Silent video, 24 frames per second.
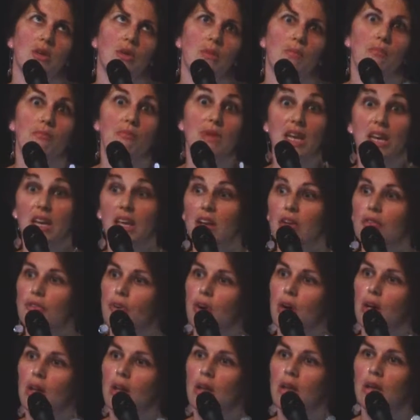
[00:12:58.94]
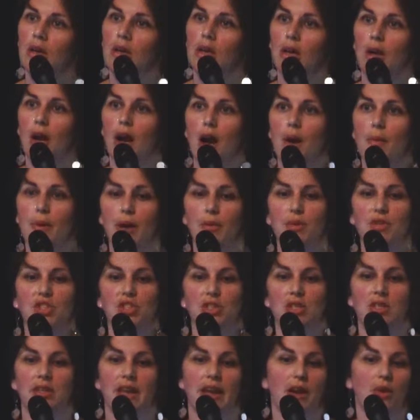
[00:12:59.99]
meaningful. I was
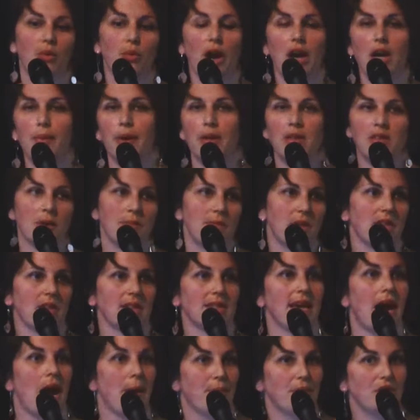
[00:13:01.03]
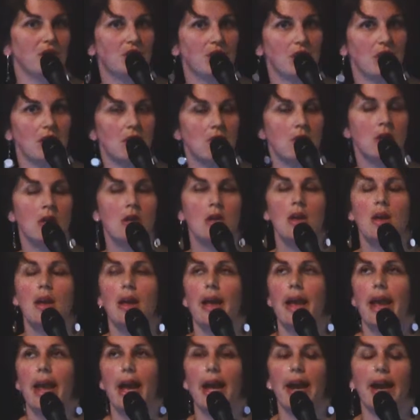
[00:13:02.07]
just saying, write about something that's happened to you.
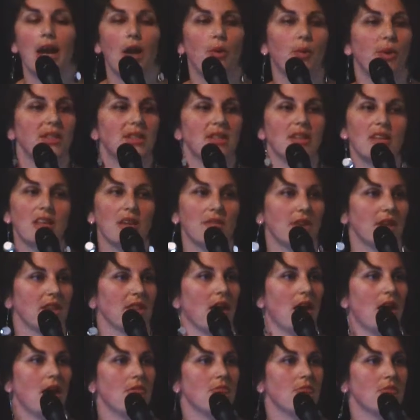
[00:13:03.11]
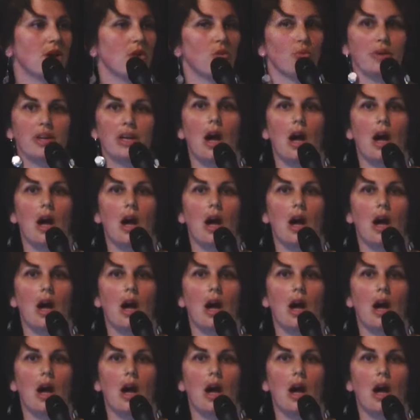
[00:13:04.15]
And I wasn't giving them a real